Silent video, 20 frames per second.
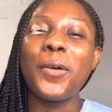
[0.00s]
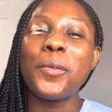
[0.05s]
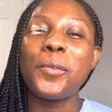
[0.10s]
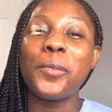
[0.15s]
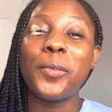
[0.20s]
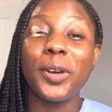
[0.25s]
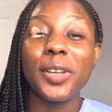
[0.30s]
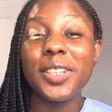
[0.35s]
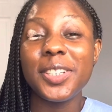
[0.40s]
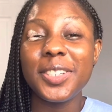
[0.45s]

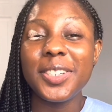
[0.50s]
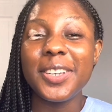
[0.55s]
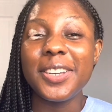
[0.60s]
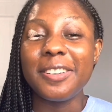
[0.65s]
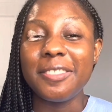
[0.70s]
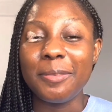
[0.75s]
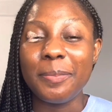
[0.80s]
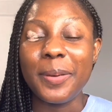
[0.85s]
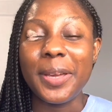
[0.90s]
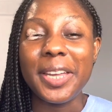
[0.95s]
Once you
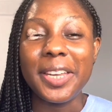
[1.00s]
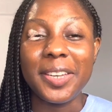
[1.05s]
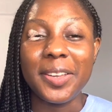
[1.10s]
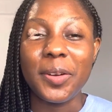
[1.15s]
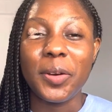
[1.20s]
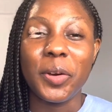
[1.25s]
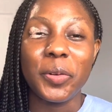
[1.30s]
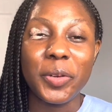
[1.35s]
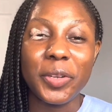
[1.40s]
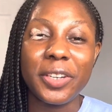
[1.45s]
have paid the
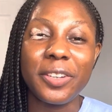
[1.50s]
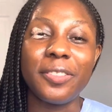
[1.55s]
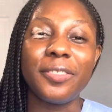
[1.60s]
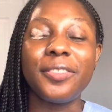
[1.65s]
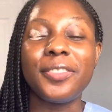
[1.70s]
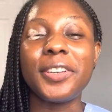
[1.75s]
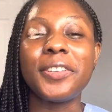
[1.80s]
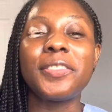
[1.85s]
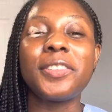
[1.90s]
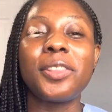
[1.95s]

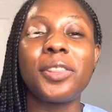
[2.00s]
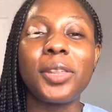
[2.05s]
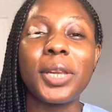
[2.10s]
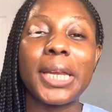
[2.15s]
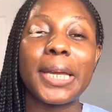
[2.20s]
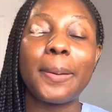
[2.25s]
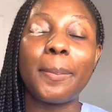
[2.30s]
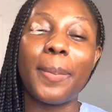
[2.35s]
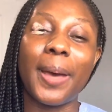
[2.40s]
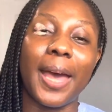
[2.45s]

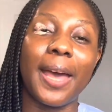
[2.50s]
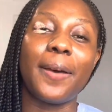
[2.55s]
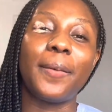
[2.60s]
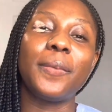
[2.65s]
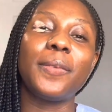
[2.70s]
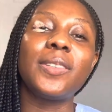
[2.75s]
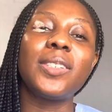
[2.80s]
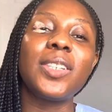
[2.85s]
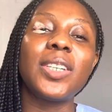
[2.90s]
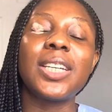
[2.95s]

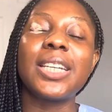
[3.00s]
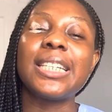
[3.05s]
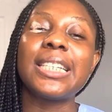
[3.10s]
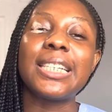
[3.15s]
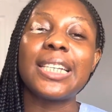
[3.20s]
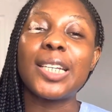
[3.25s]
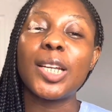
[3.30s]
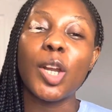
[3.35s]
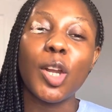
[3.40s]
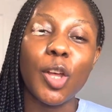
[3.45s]
£153, you can
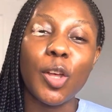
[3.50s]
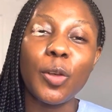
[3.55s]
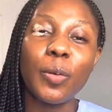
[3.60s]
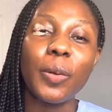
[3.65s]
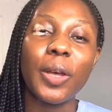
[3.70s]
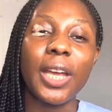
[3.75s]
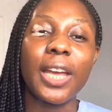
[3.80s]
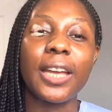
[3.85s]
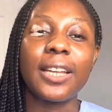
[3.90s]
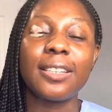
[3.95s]
then go
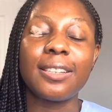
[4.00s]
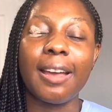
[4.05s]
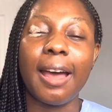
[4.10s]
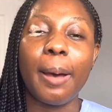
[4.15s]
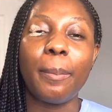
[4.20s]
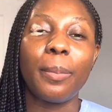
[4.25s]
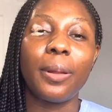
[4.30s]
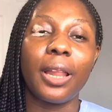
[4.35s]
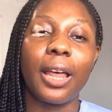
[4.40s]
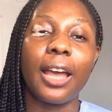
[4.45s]
ahead to
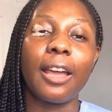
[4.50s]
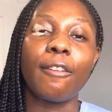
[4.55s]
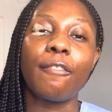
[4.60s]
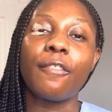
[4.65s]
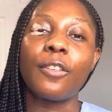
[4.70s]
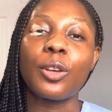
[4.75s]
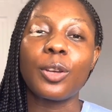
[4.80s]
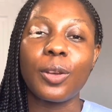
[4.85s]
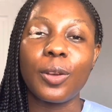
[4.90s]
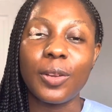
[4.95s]
apply
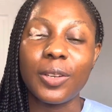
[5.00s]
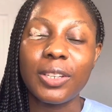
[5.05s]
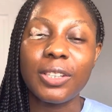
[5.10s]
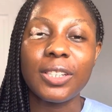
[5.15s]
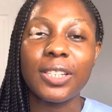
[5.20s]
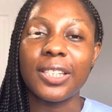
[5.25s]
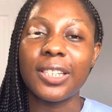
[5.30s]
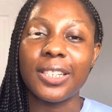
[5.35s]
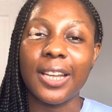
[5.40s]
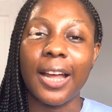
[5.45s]
for good
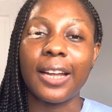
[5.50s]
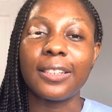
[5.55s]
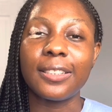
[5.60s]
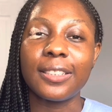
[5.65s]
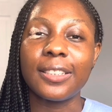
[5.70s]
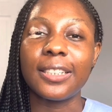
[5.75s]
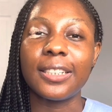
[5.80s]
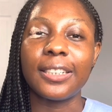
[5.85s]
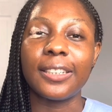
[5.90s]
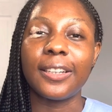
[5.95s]

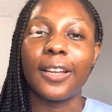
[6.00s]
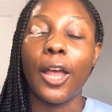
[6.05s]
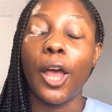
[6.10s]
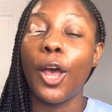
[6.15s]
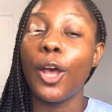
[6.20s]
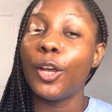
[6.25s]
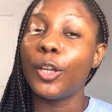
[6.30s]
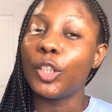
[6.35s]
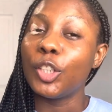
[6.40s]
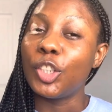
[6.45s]
standing.
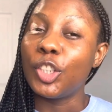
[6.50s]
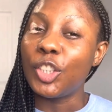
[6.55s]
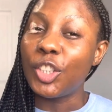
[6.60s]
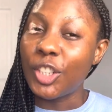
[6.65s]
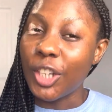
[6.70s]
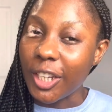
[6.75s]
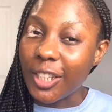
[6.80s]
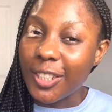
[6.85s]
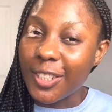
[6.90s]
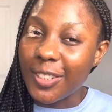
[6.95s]

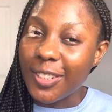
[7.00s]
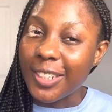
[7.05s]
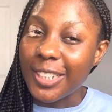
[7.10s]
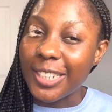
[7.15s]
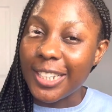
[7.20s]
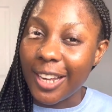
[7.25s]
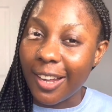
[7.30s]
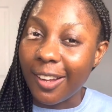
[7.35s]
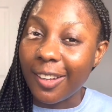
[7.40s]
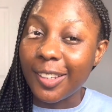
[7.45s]
Just to
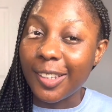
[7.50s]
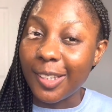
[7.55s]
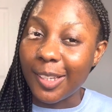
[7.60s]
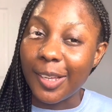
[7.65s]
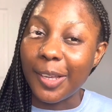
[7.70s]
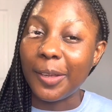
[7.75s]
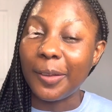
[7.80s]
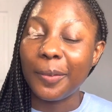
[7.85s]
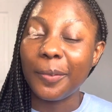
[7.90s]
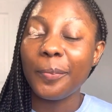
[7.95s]
tell
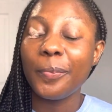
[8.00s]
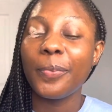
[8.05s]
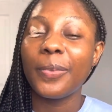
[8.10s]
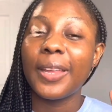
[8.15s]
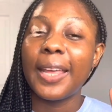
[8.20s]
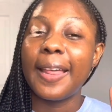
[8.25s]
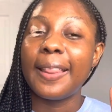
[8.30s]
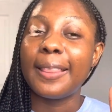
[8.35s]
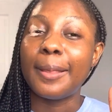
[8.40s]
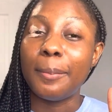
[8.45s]
you,
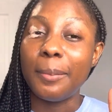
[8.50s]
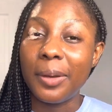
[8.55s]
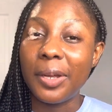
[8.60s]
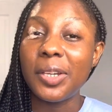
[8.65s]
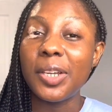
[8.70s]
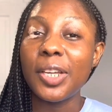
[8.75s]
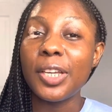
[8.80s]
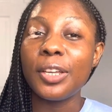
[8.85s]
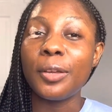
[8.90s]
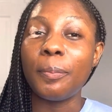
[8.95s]
the
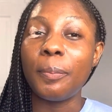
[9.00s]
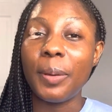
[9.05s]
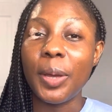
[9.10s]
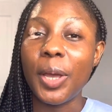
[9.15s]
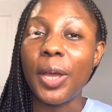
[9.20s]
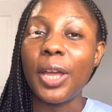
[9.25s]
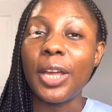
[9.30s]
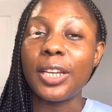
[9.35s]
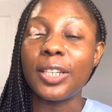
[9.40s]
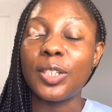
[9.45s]
money you
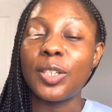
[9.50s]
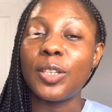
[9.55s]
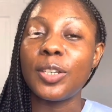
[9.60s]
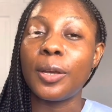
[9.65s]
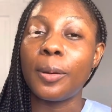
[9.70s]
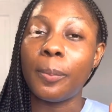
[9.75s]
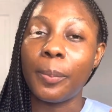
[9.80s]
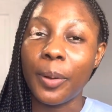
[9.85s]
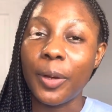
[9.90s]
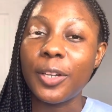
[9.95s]
paid to your
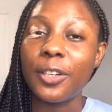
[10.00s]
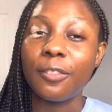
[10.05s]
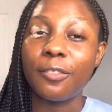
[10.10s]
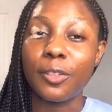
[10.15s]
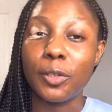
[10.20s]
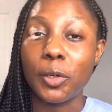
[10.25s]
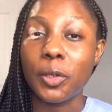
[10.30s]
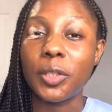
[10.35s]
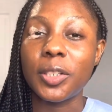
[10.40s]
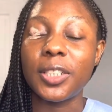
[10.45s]
Board of
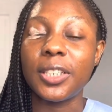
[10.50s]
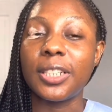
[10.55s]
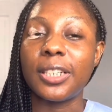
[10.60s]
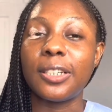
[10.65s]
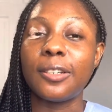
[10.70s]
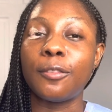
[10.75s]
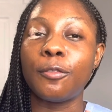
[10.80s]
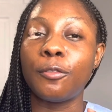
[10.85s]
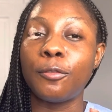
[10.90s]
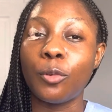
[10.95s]

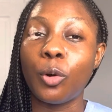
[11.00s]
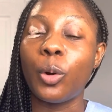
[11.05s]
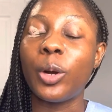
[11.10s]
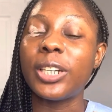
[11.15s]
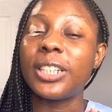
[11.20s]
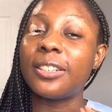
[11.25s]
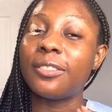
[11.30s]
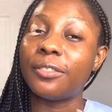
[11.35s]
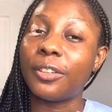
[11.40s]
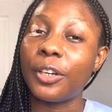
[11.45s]
Nursing for
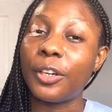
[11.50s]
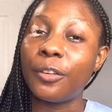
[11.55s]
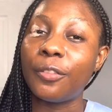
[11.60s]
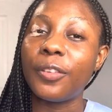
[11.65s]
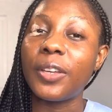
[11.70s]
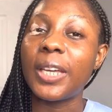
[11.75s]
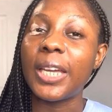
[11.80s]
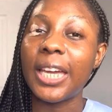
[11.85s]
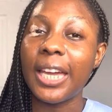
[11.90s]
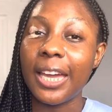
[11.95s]
the
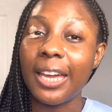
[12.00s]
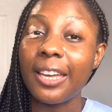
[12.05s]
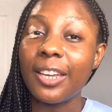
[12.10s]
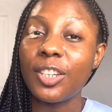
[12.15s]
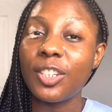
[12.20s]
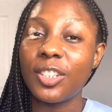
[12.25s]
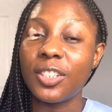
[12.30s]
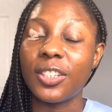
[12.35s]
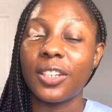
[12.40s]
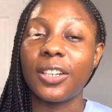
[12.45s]

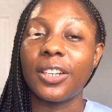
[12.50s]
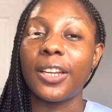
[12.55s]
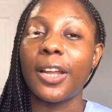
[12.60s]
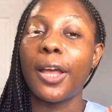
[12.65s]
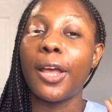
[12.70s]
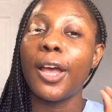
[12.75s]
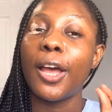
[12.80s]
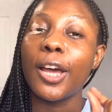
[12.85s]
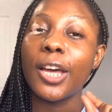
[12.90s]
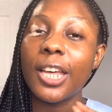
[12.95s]
verification
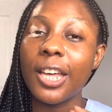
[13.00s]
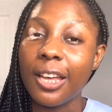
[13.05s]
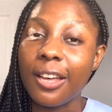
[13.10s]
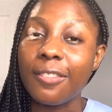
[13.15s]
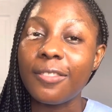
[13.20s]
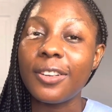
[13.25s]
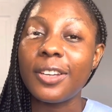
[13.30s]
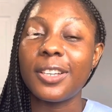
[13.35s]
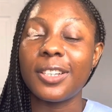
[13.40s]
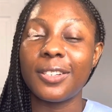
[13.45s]

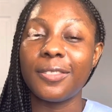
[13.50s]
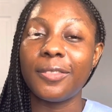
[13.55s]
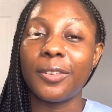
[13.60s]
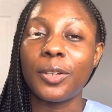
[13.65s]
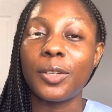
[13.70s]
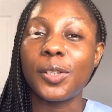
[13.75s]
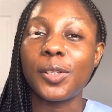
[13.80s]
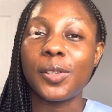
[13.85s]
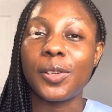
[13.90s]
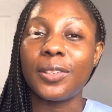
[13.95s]
covers for
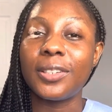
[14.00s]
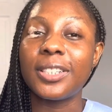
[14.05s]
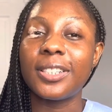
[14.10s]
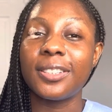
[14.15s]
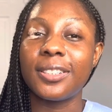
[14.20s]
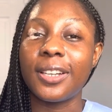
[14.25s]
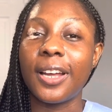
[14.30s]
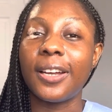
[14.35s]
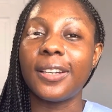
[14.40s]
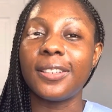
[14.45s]
the good
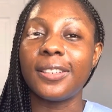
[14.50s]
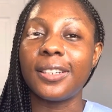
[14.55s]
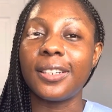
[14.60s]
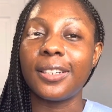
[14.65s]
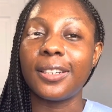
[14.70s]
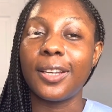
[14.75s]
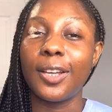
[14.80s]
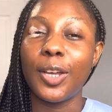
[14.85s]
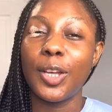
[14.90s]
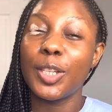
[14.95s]

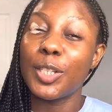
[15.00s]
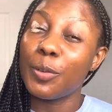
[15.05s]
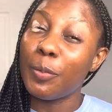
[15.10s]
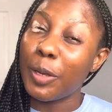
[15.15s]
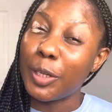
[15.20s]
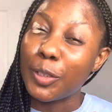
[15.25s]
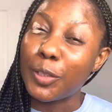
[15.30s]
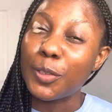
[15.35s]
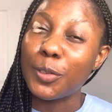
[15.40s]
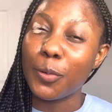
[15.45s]
standing. So
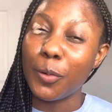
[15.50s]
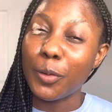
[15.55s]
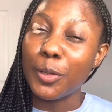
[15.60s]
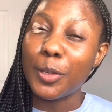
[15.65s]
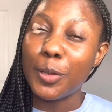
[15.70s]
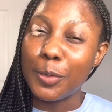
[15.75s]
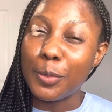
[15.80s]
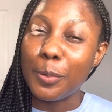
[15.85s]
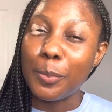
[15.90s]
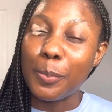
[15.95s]
ensure
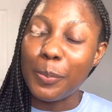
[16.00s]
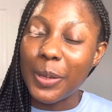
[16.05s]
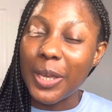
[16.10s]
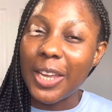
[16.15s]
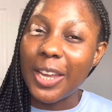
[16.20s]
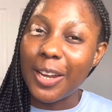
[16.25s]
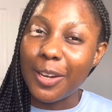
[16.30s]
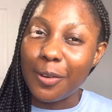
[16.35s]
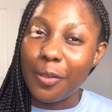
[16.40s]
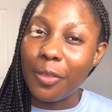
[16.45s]
you don't pay
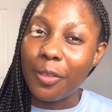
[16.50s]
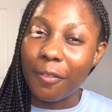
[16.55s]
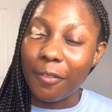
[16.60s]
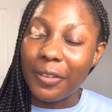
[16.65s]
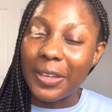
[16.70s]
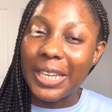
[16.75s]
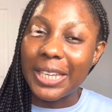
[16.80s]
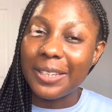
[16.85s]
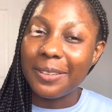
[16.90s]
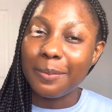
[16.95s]
another
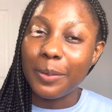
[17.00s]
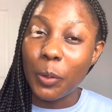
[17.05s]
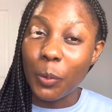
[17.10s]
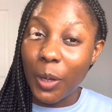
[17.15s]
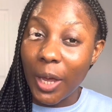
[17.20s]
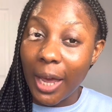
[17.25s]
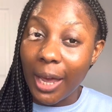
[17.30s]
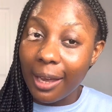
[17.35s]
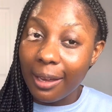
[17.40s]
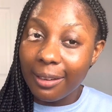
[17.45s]
fee,
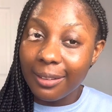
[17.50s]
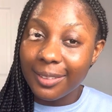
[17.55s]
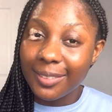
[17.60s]
okay?